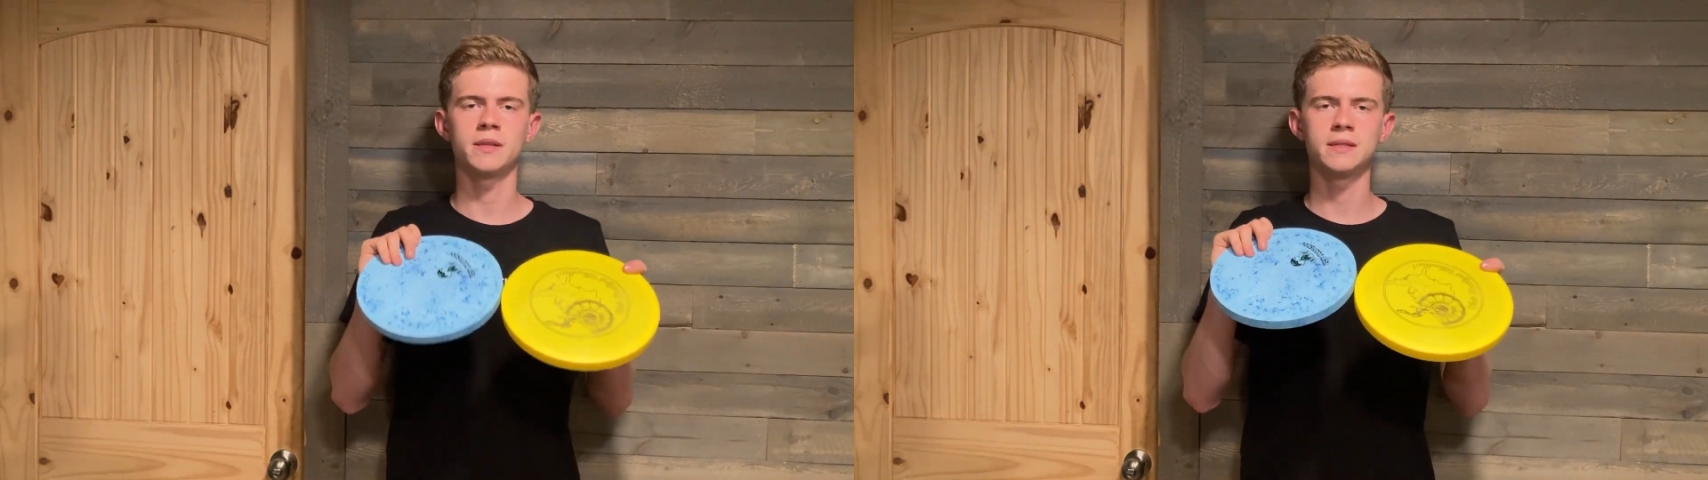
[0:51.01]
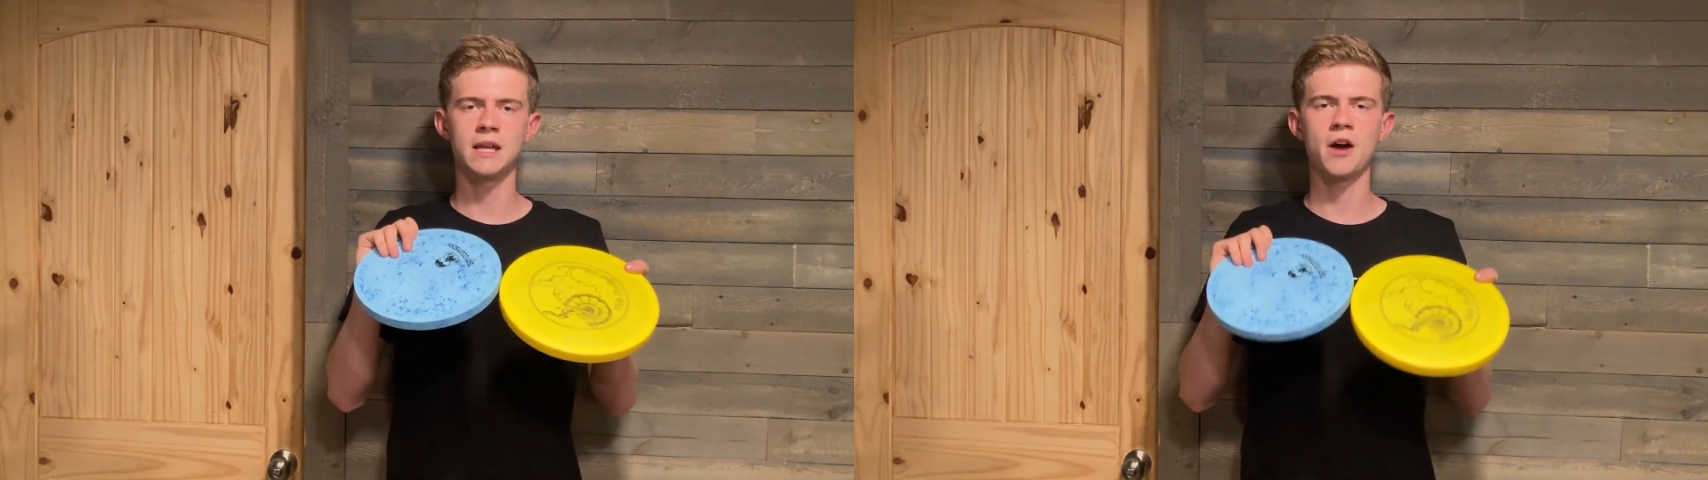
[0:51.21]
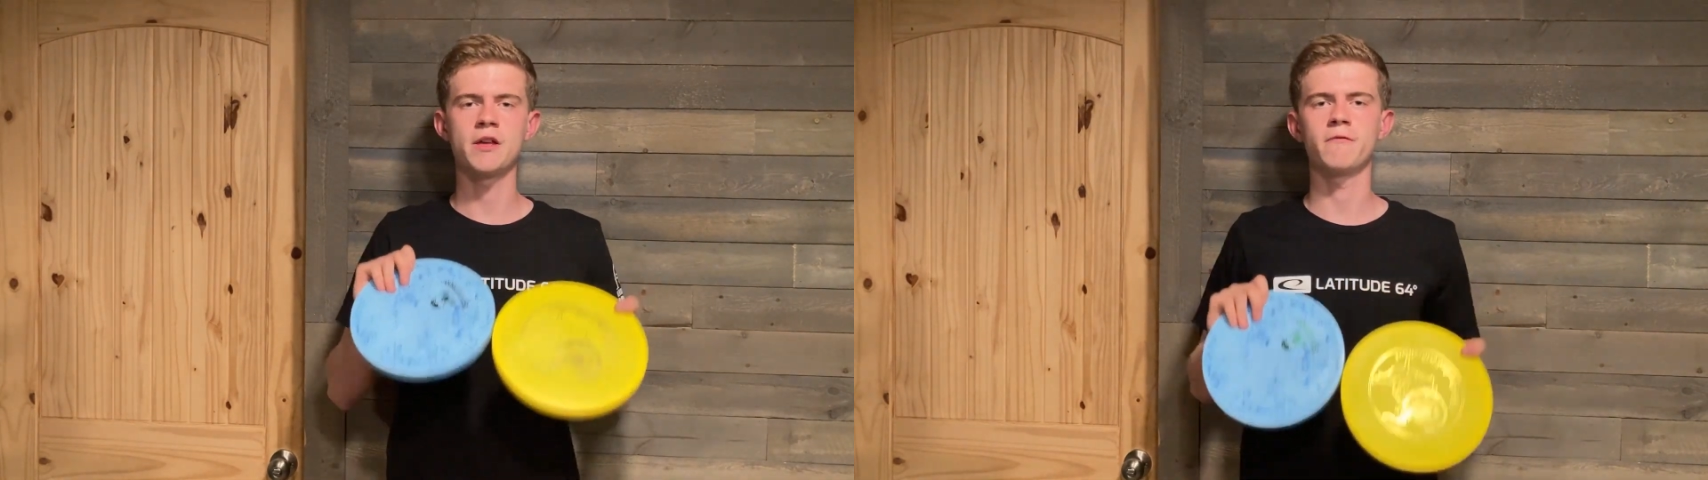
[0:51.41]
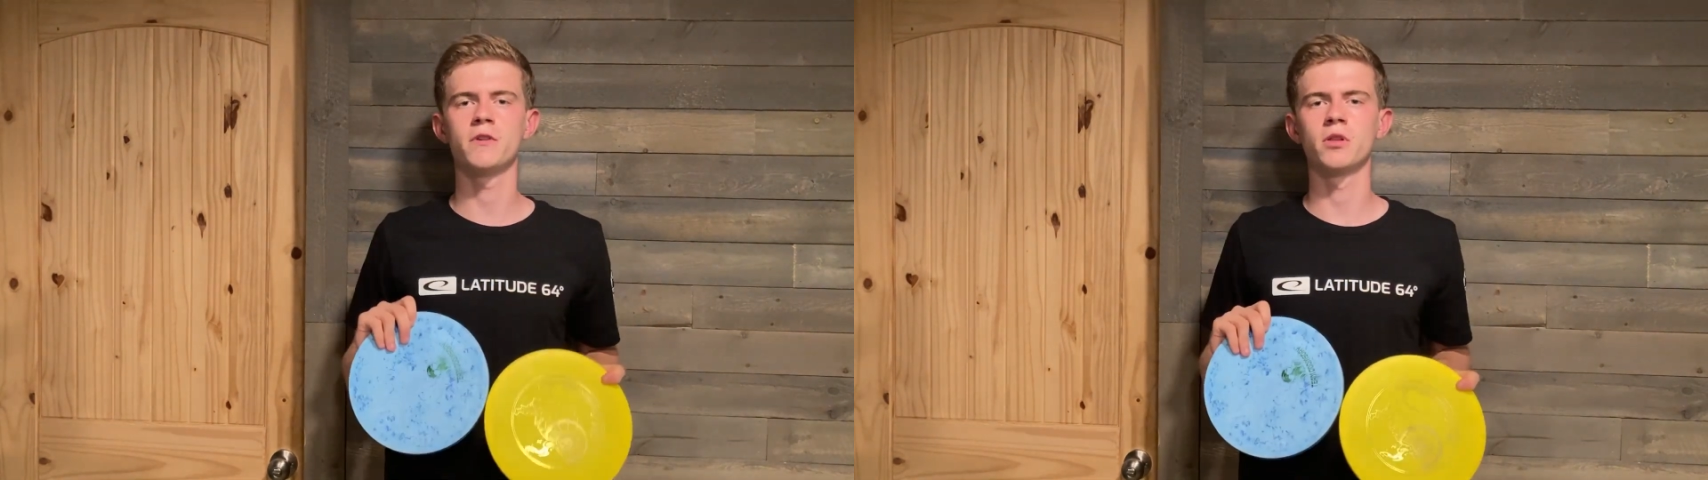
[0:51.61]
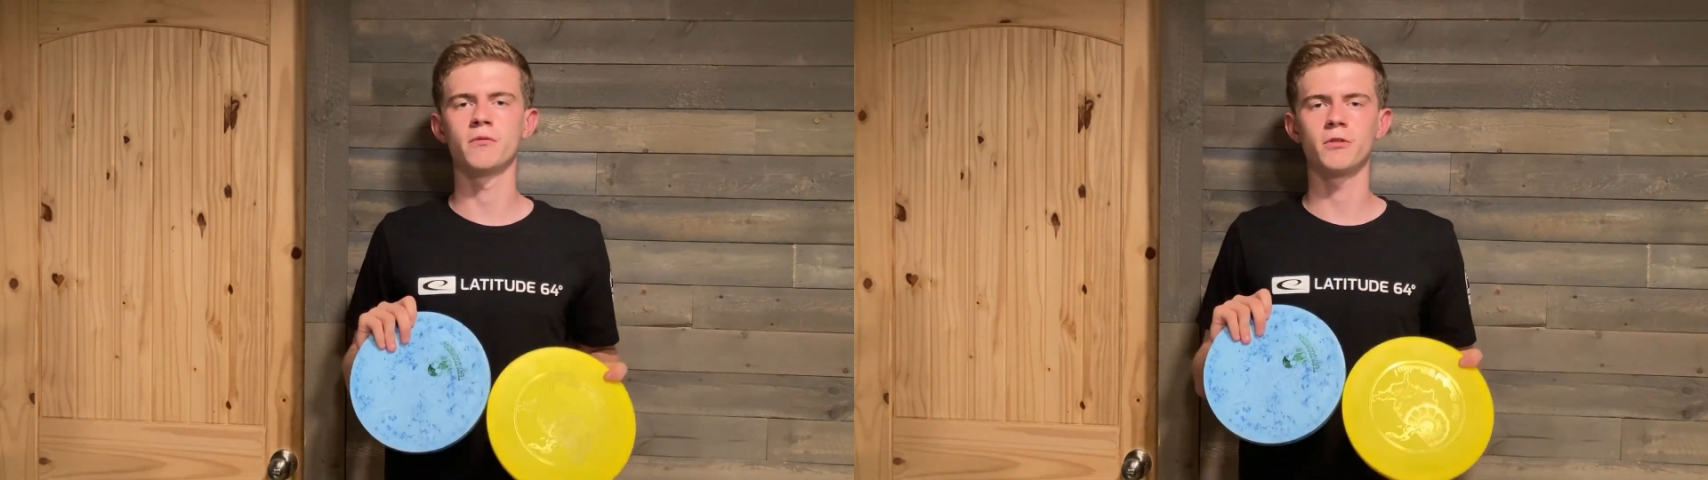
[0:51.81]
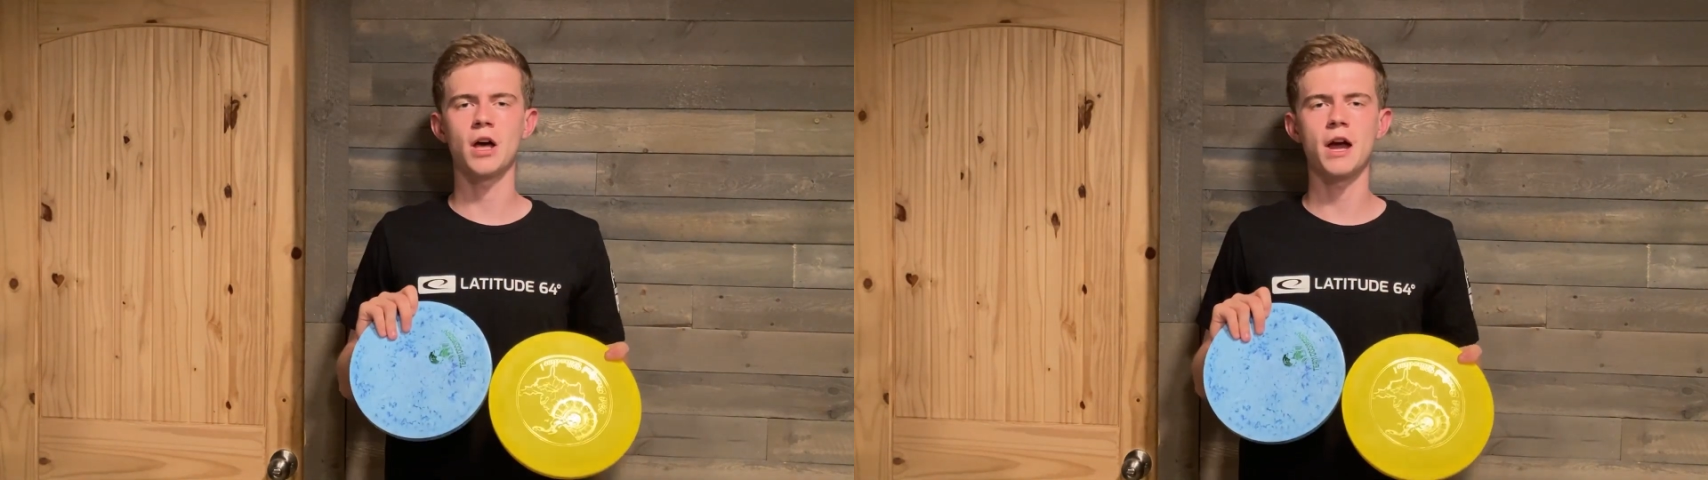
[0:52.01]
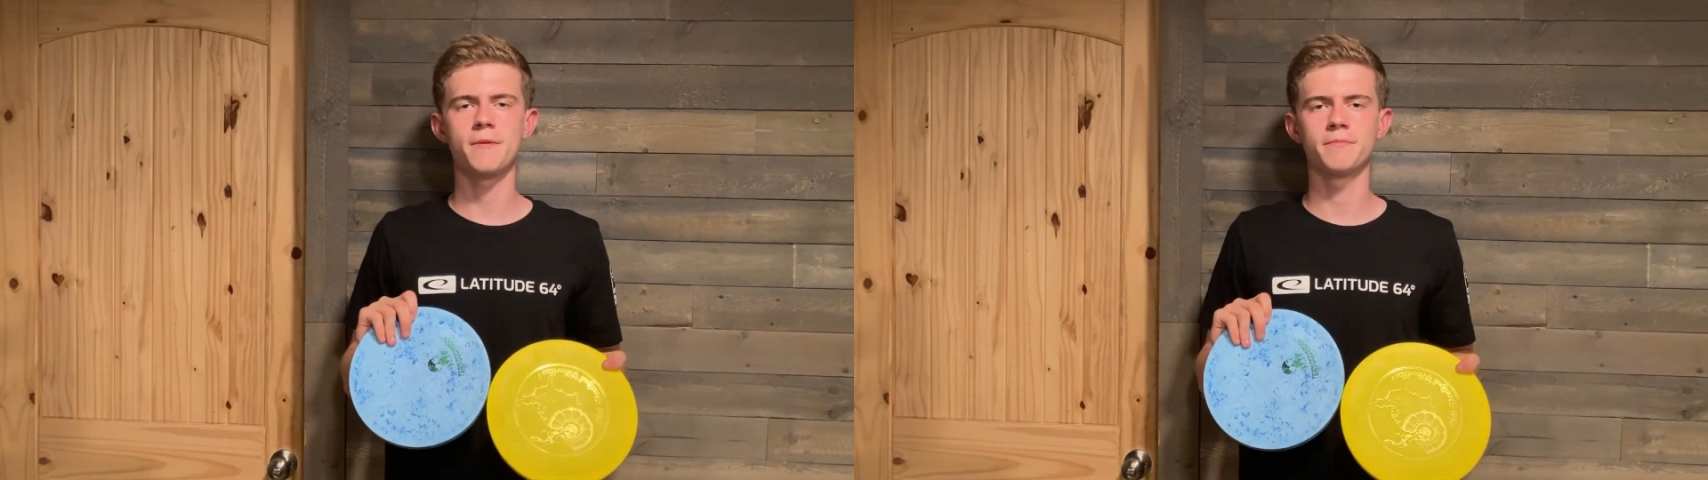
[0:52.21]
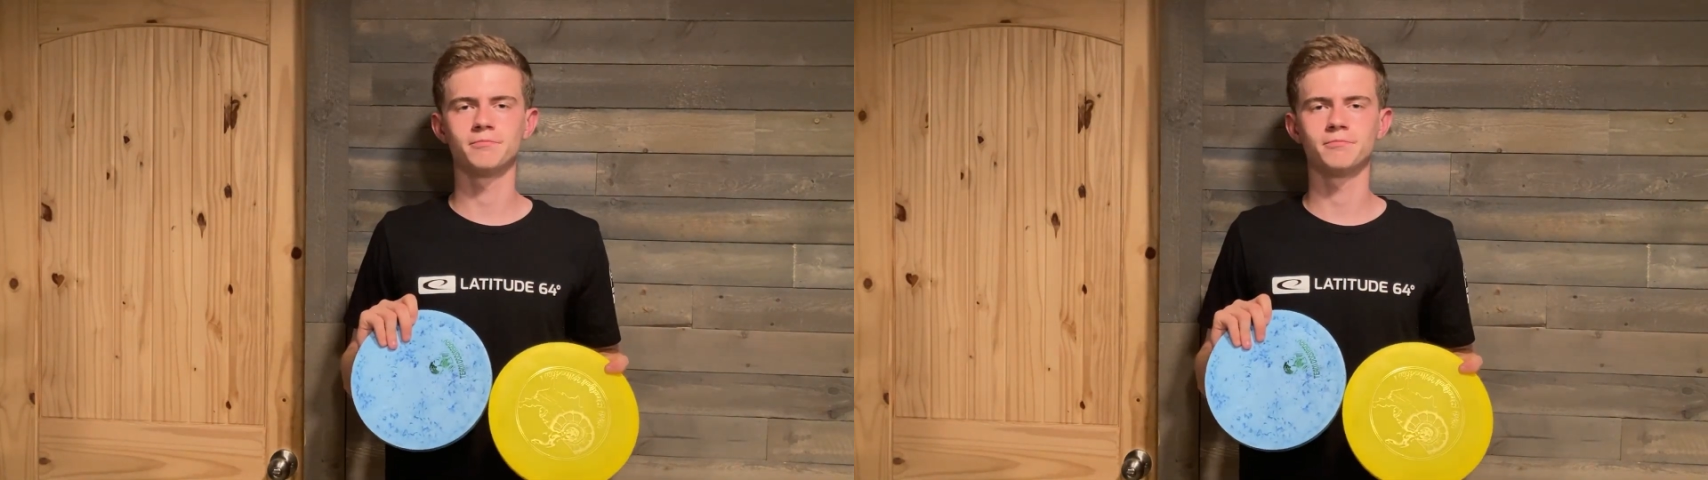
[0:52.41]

see how they feel and fly.